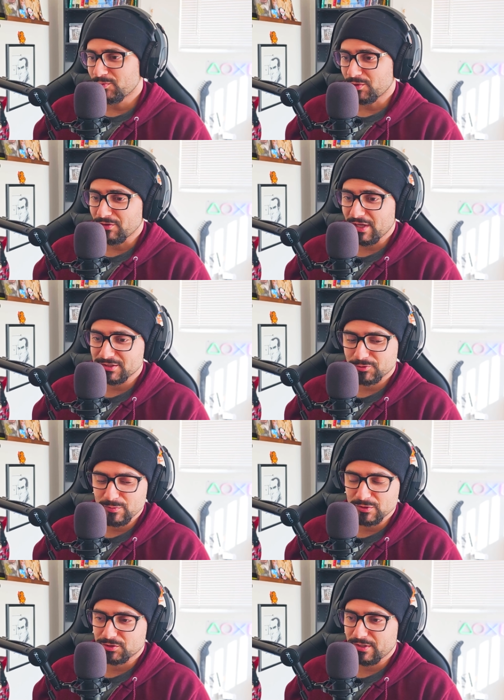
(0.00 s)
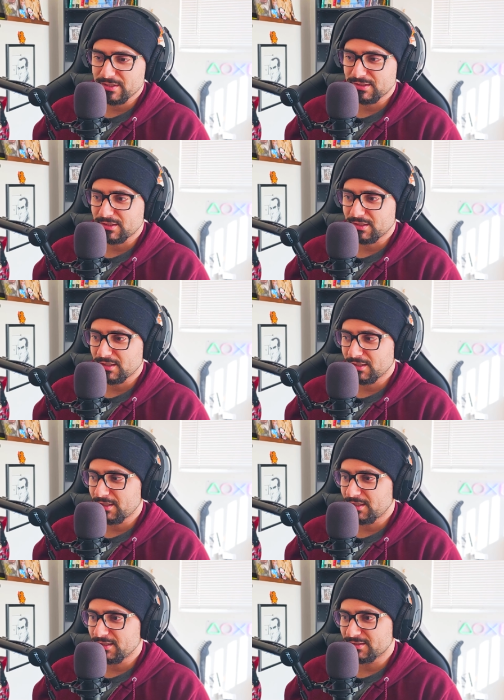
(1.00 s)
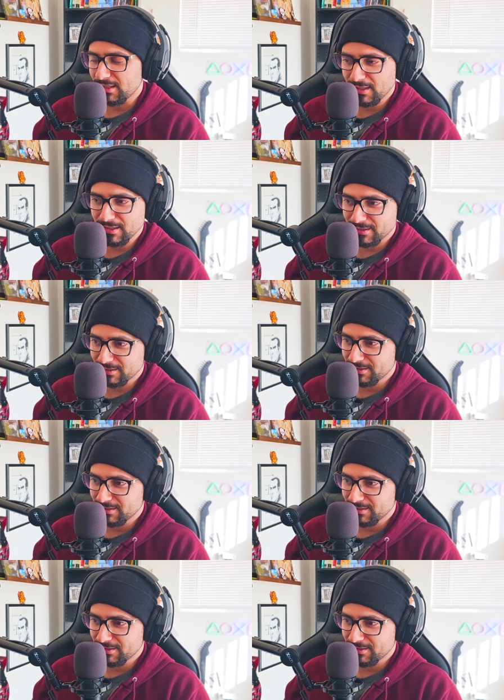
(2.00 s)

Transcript: Bro, that scream was crazy. Is that like